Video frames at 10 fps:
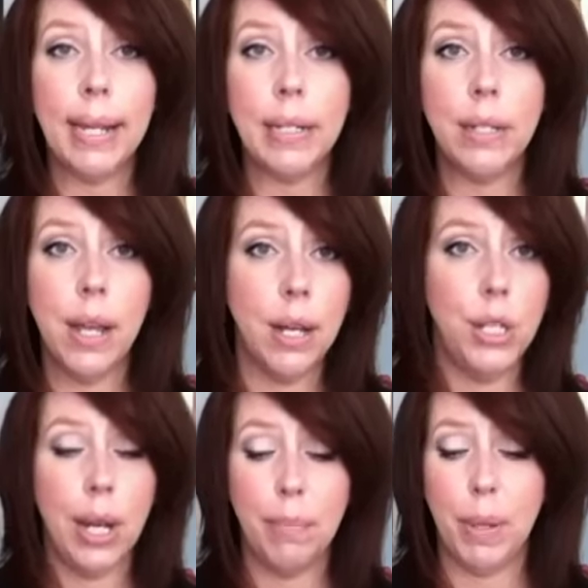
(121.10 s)
and
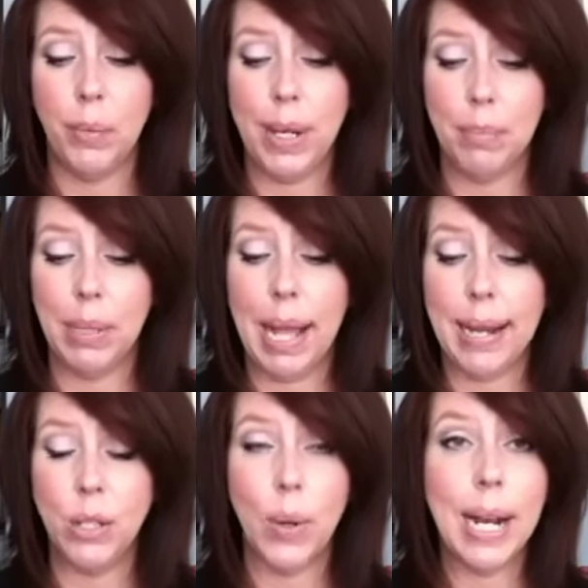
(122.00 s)
touch up and
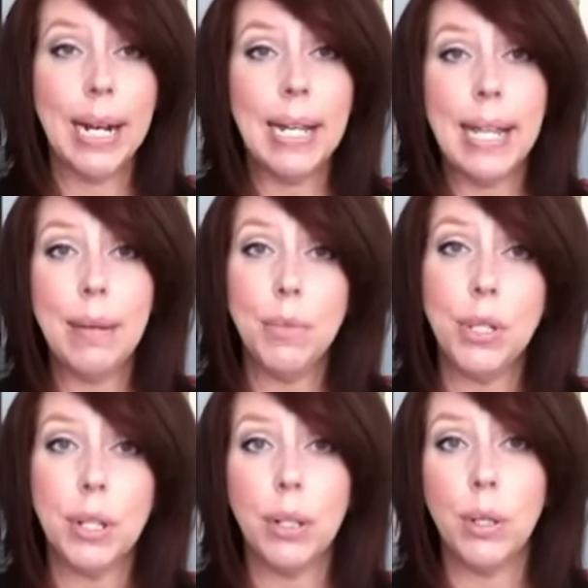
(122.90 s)
reapply, so I kind of keep
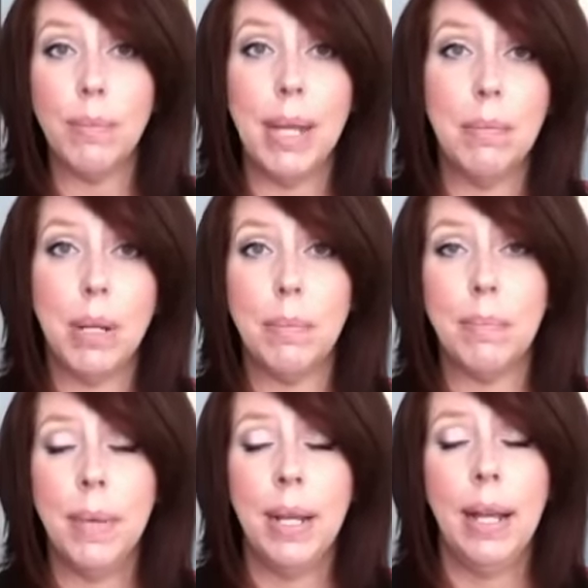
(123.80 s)
just a little
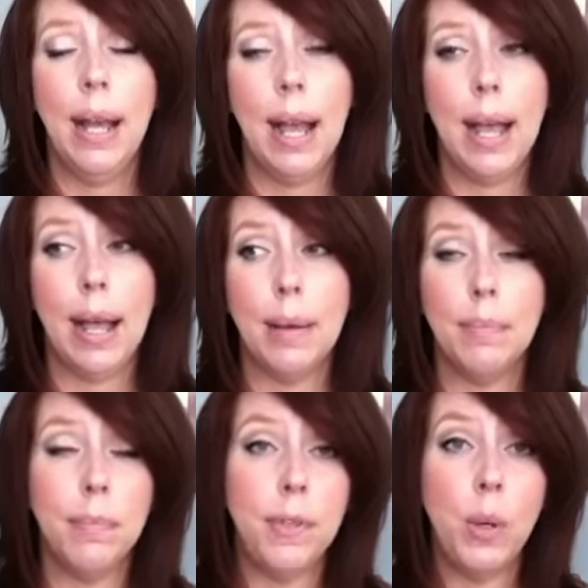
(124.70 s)
minimum
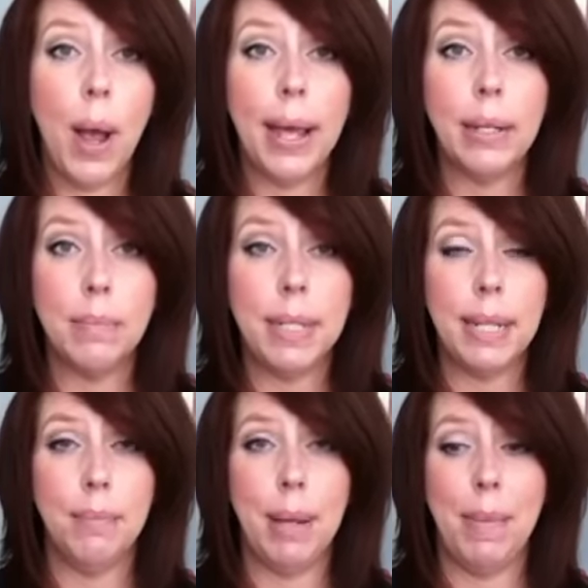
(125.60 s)
few items
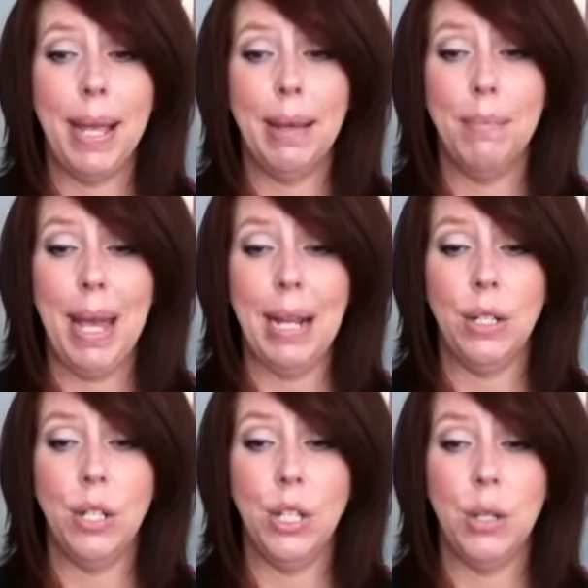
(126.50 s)
in my makeup
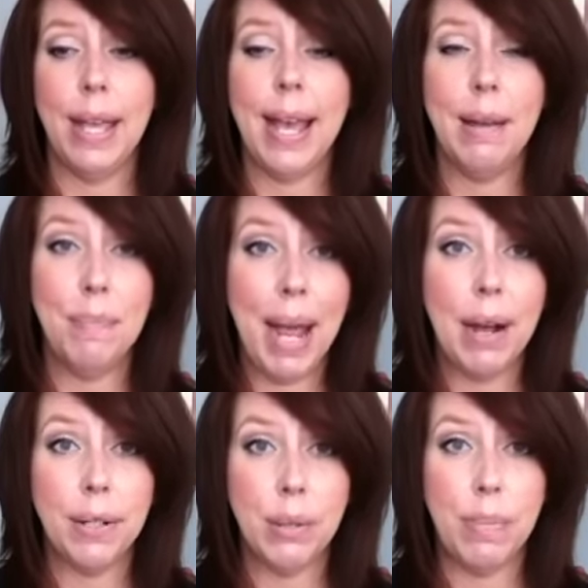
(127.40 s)
bag to do that,
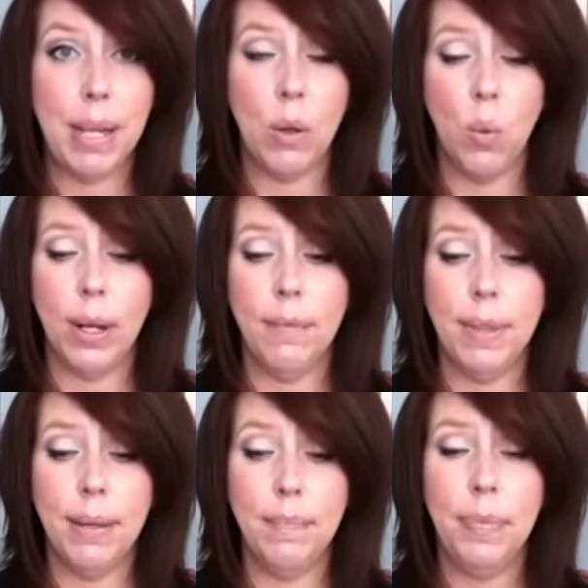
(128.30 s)
powder being one of
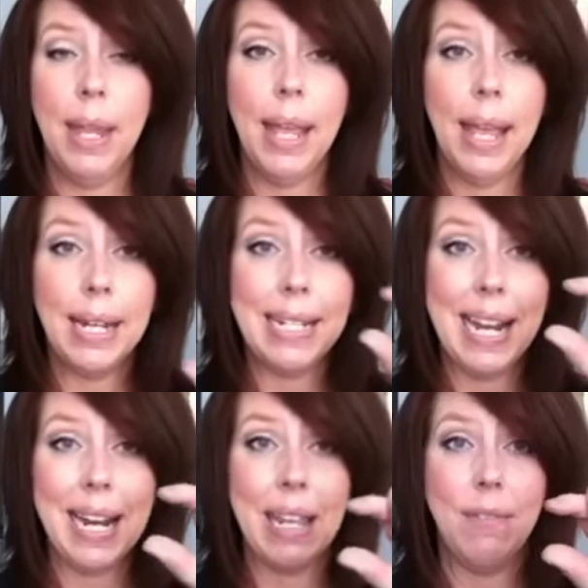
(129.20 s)
them, and a
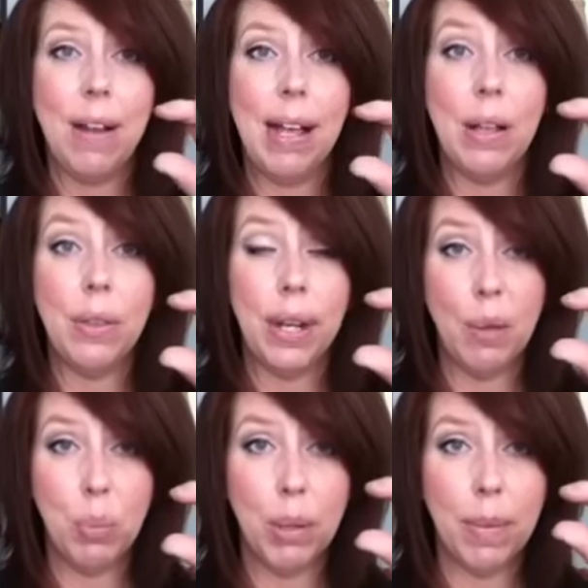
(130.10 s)
tiny vial that I
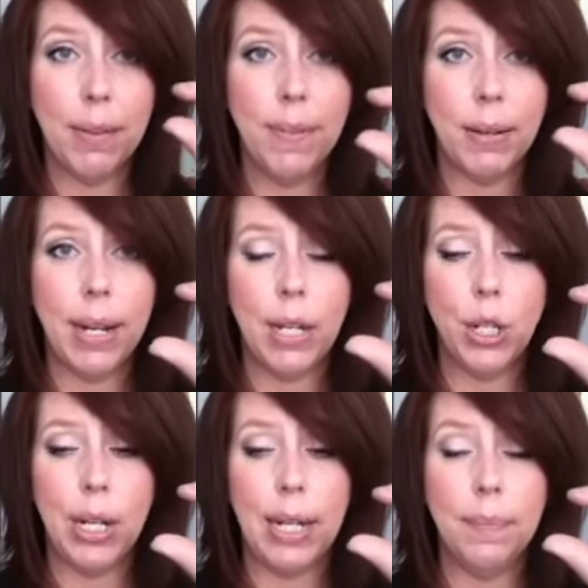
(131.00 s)
put my
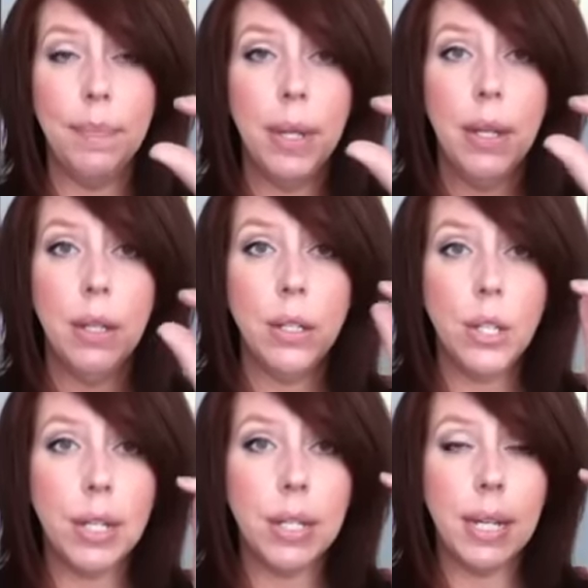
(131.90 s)
foundation in,
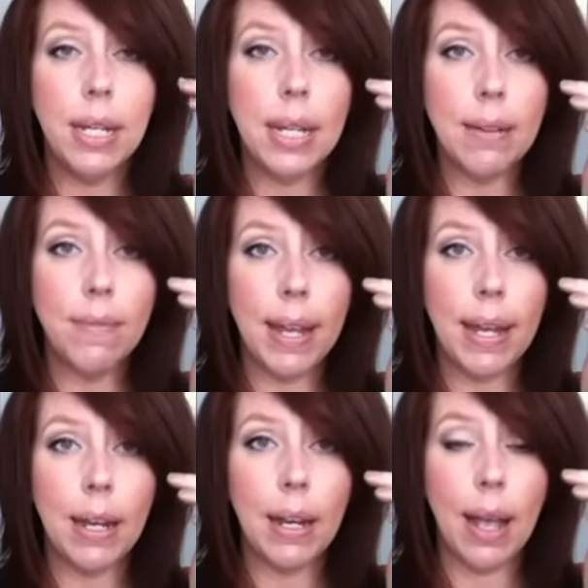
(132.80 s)
just in the
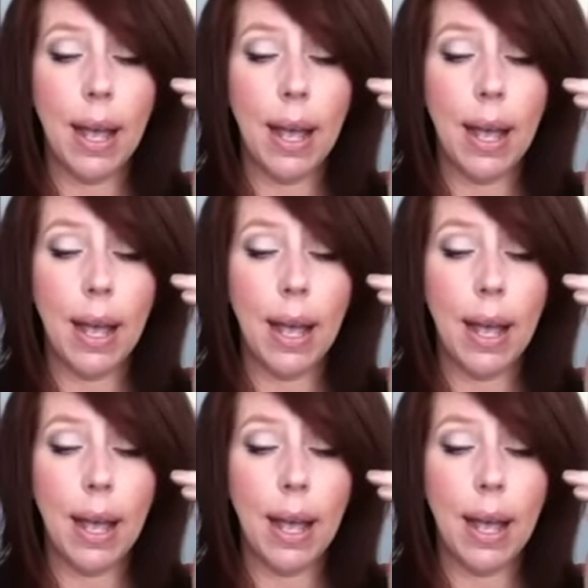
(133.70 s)
event